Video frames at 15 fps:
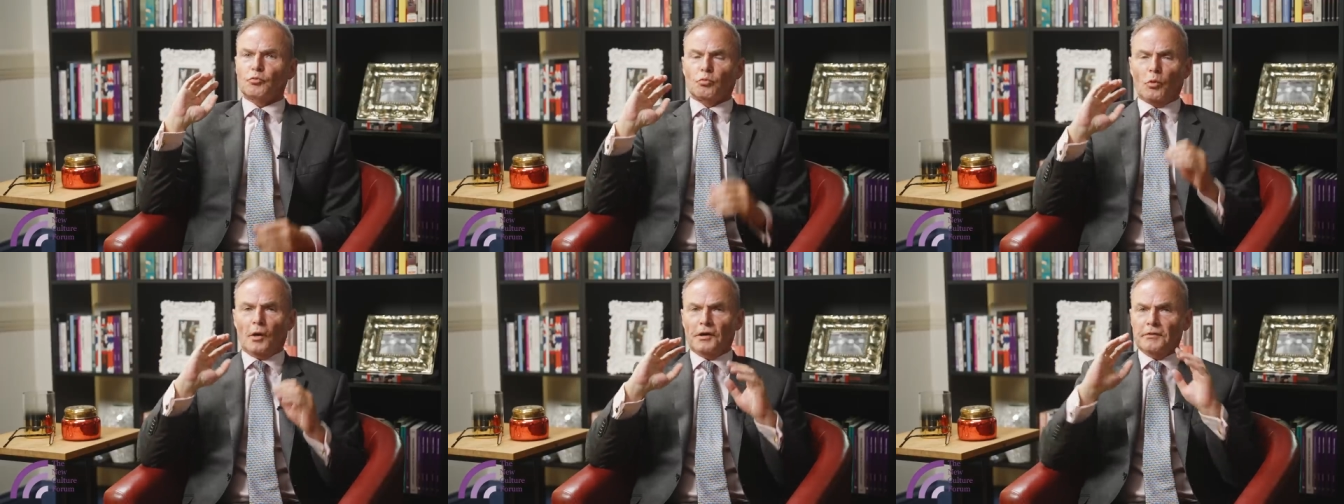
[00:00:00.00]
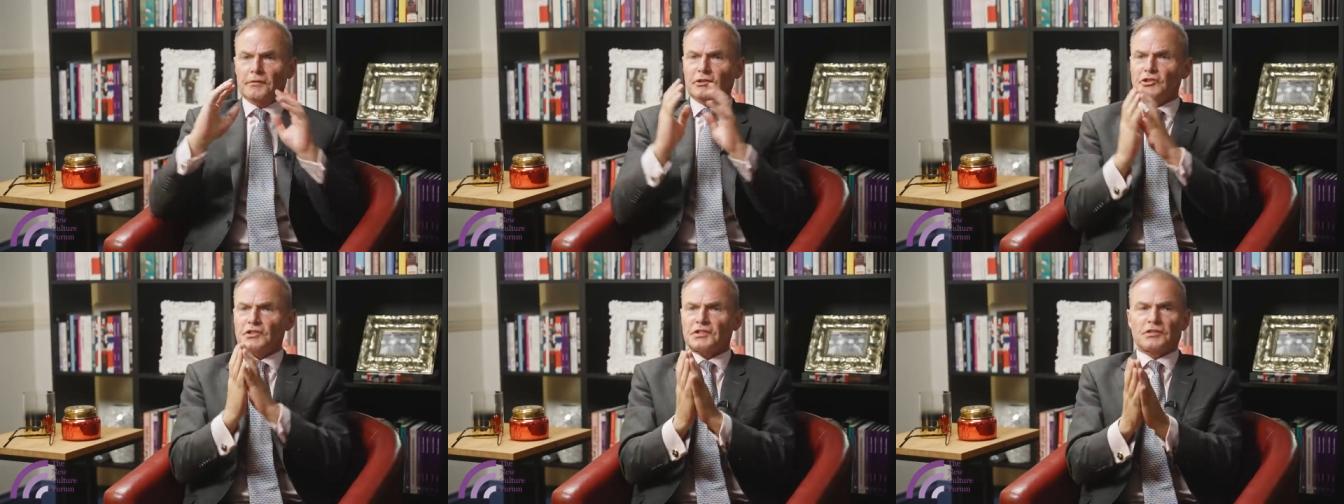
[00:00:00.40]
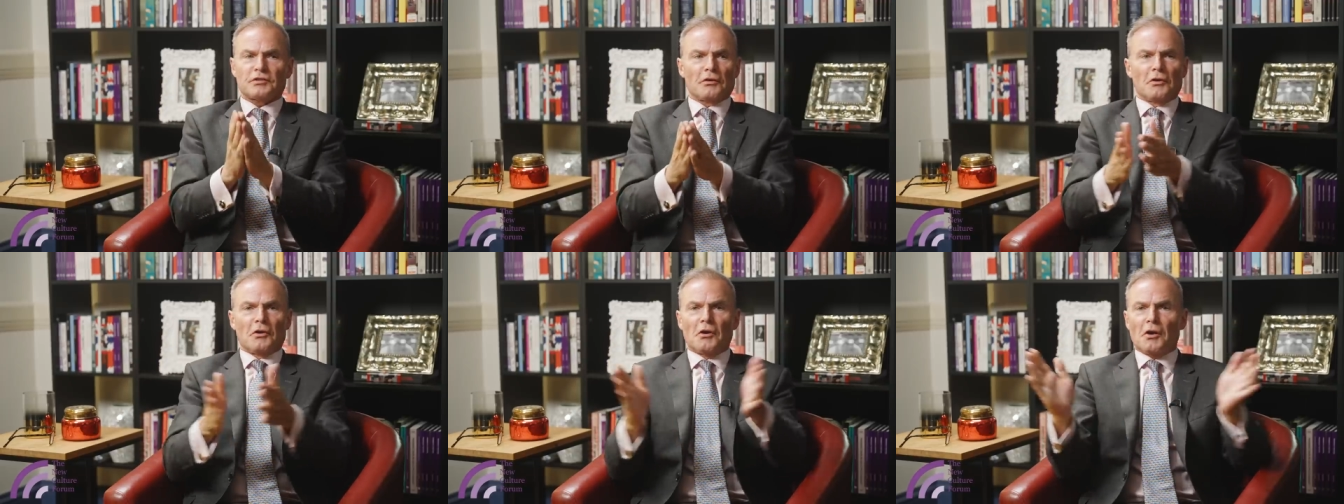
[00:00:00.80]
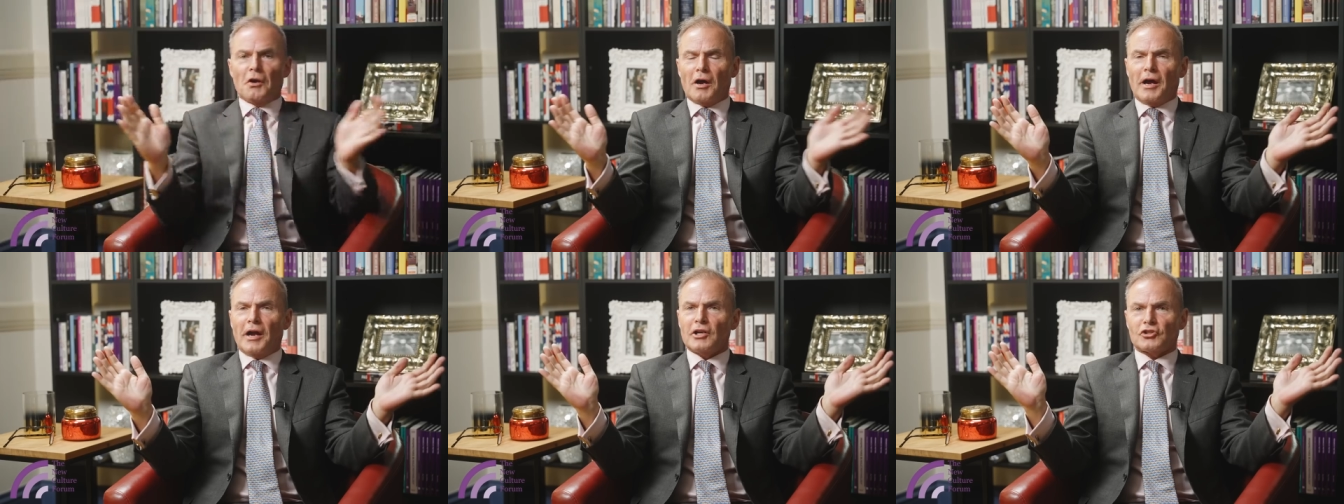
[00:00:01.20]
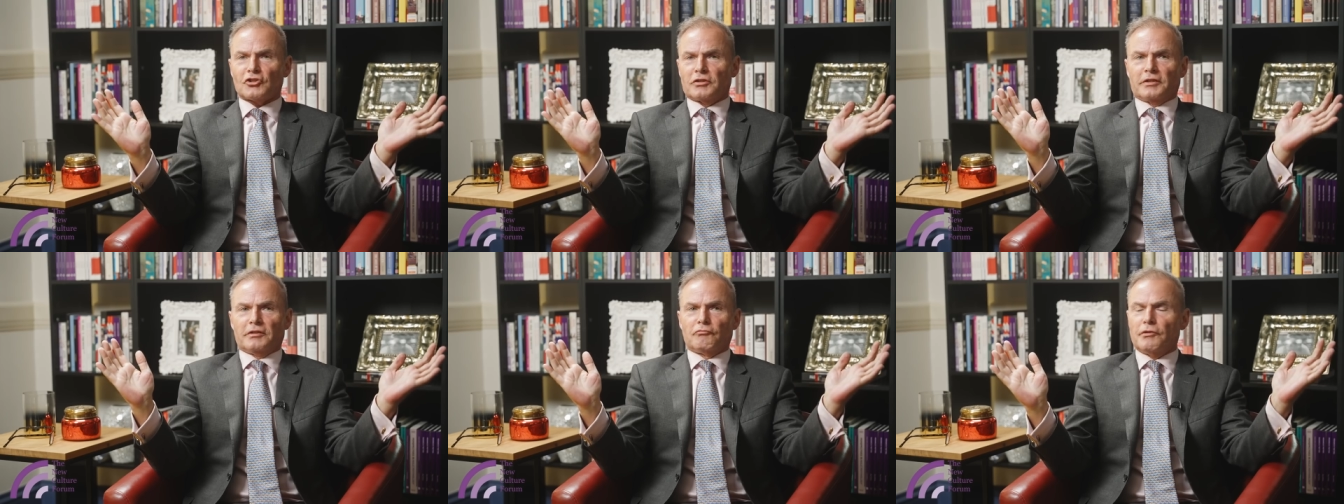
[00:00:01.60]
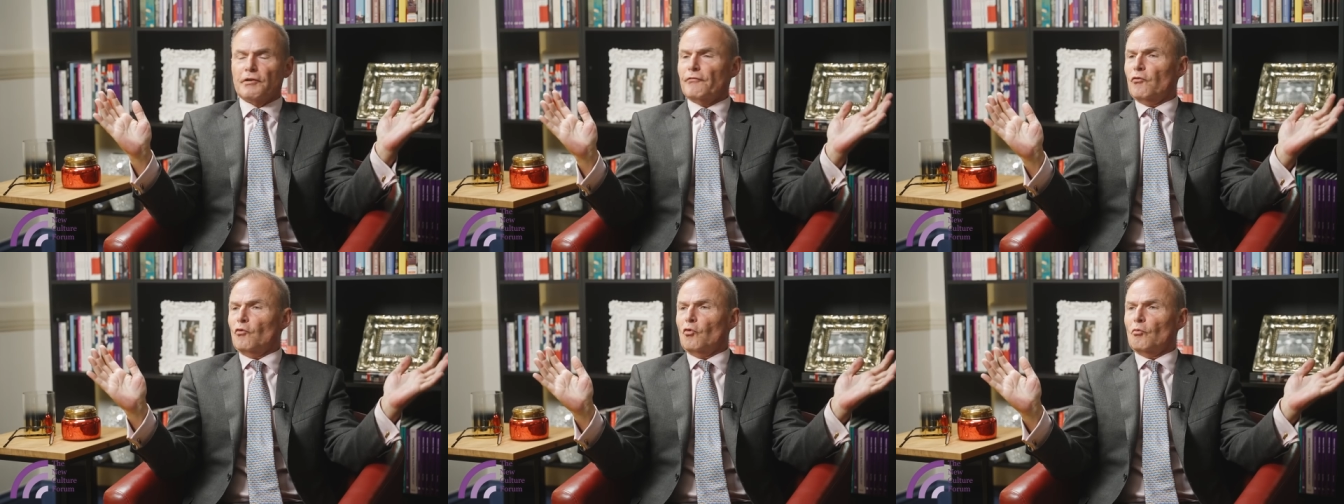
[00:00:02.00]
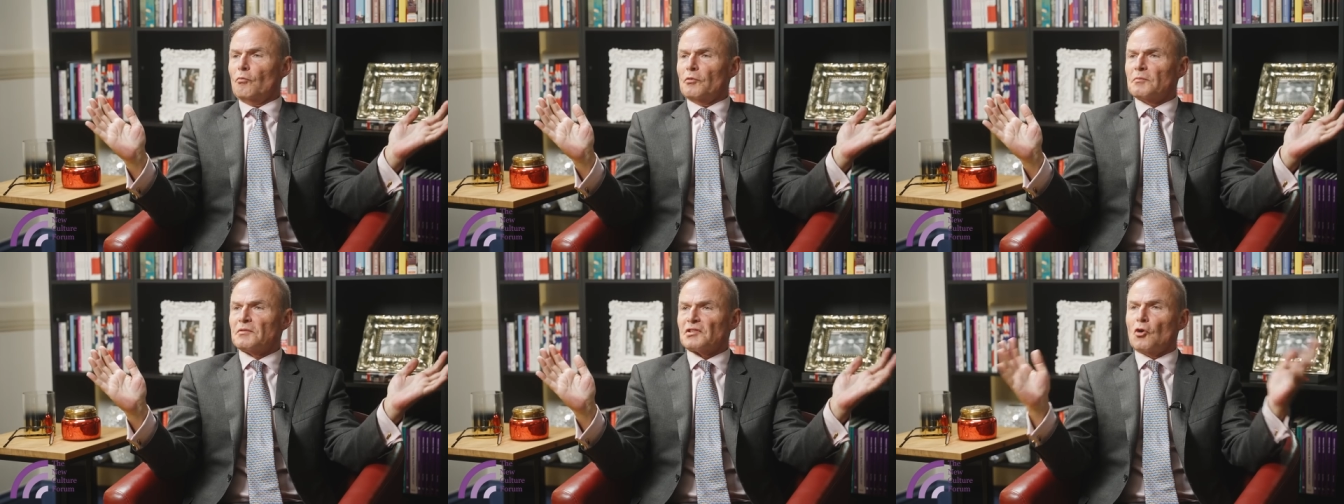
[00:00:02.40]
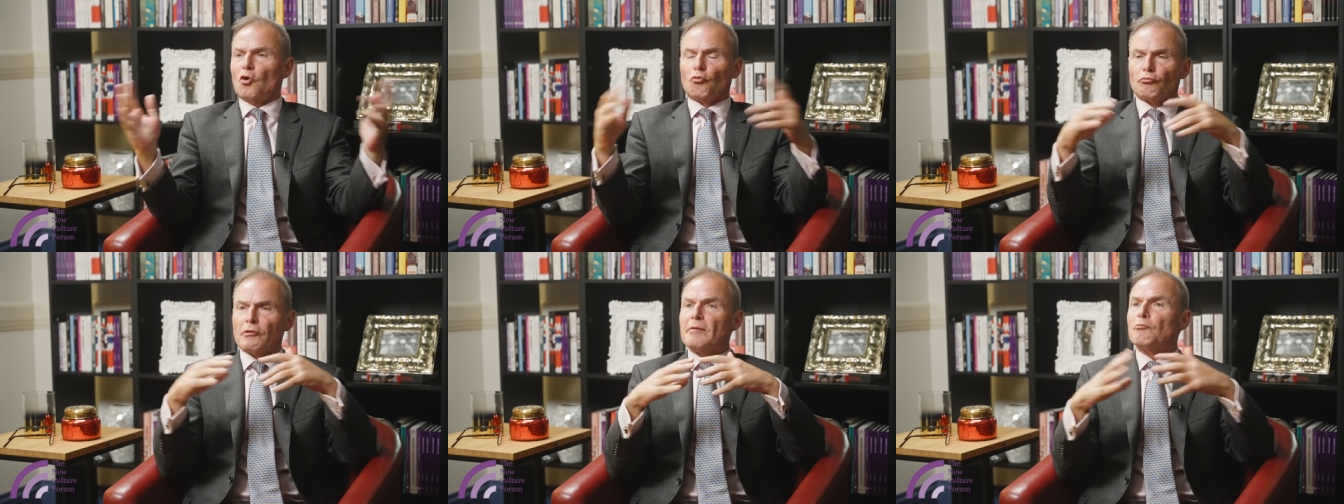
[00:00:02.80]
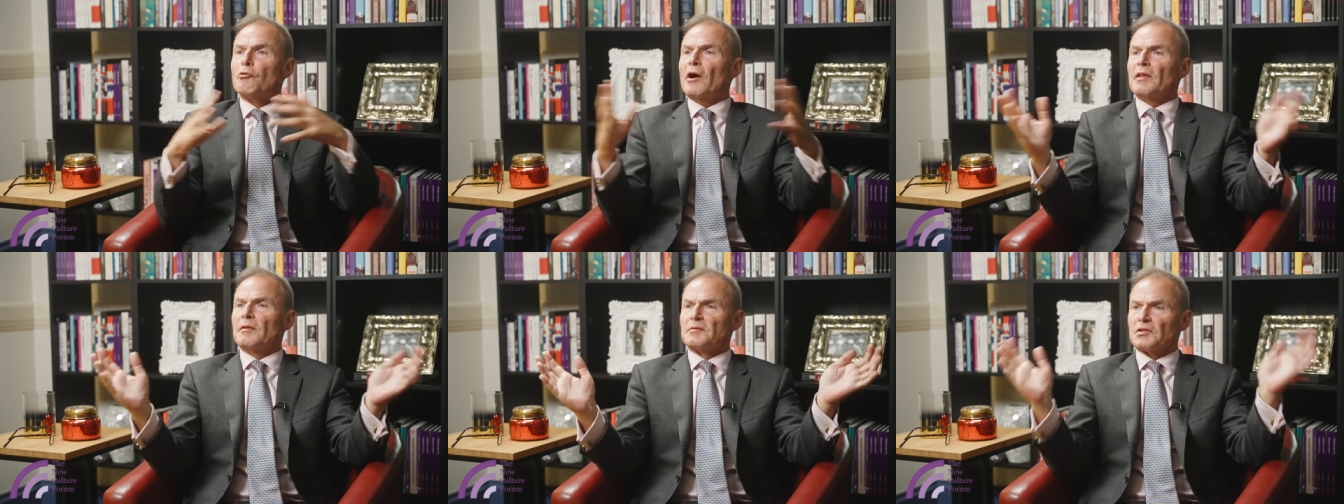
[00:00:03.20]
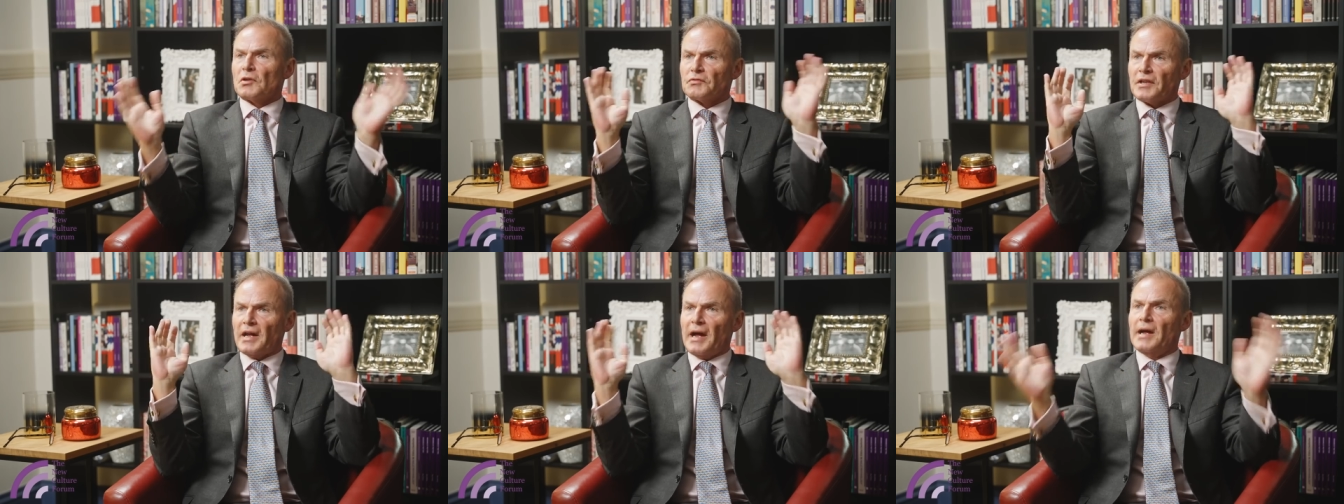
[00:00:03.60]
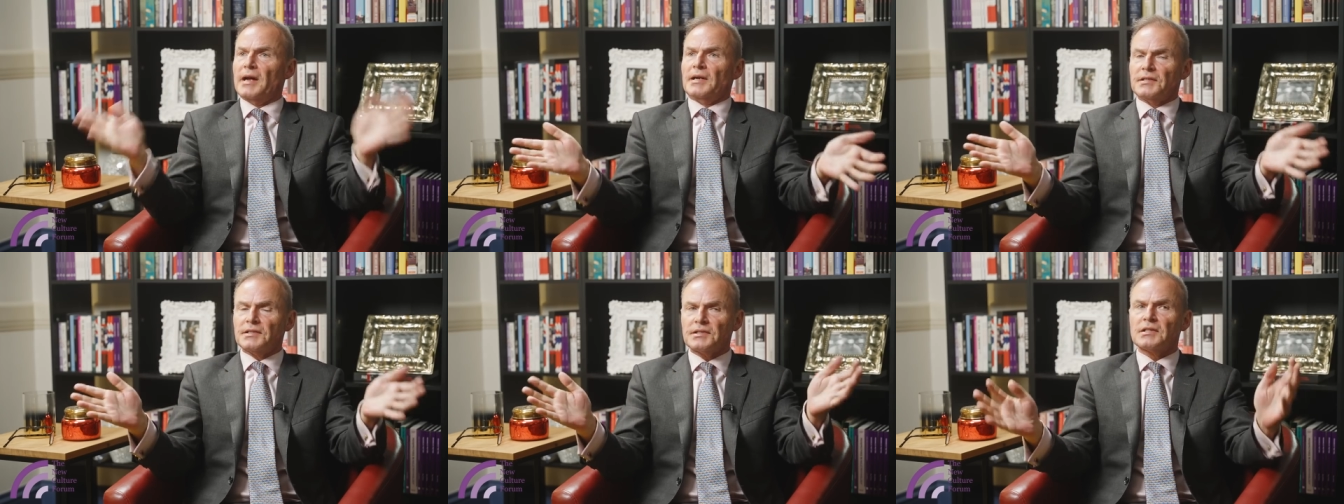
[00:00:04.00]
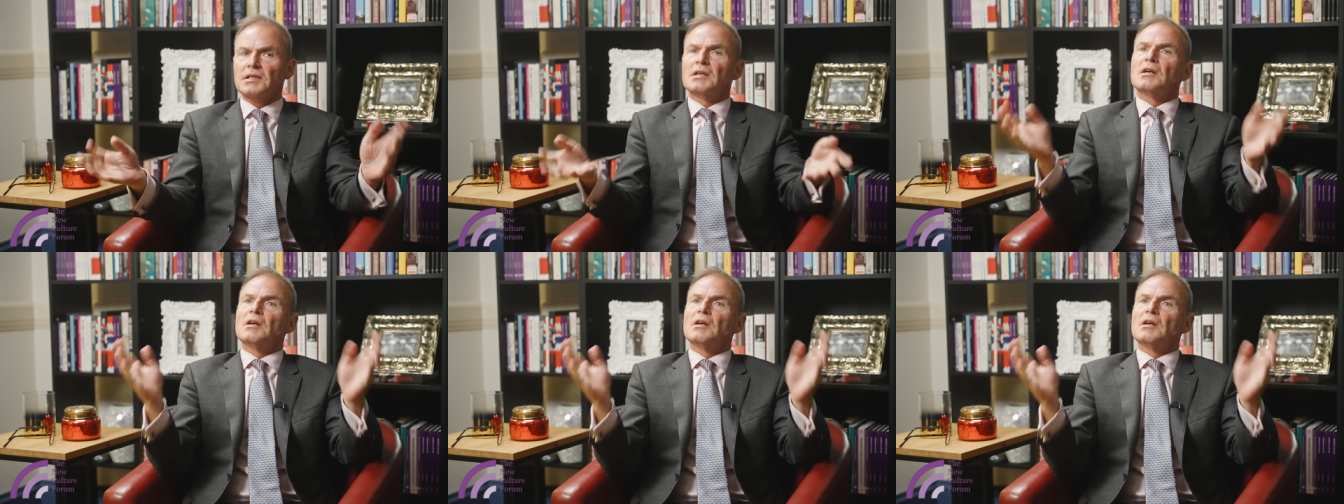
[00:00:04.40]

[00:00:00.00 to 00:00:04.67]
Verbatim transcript: why don't they just actually reform themselves or rebrand themselves as